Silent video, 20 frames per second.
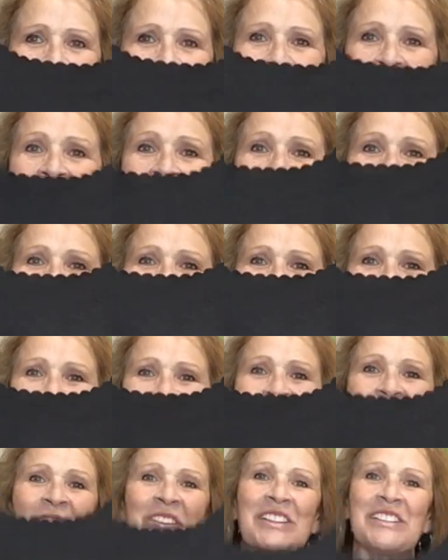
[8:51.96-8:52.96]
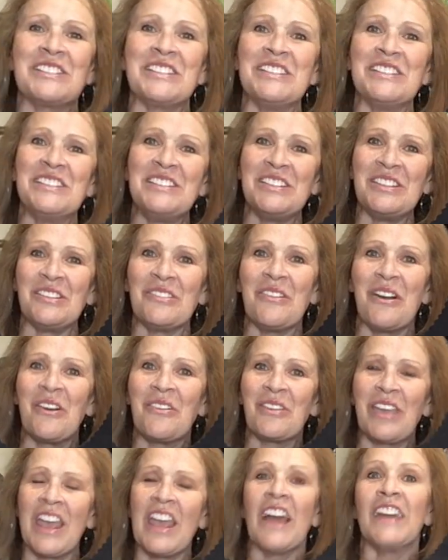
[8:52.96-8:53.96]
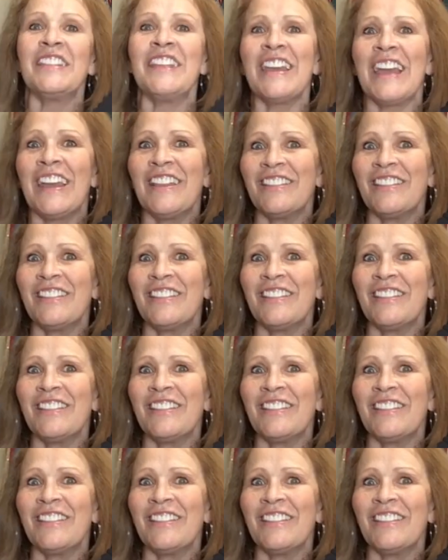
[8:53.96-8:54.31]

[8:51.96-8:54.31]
but I think it's going to do okay. I think I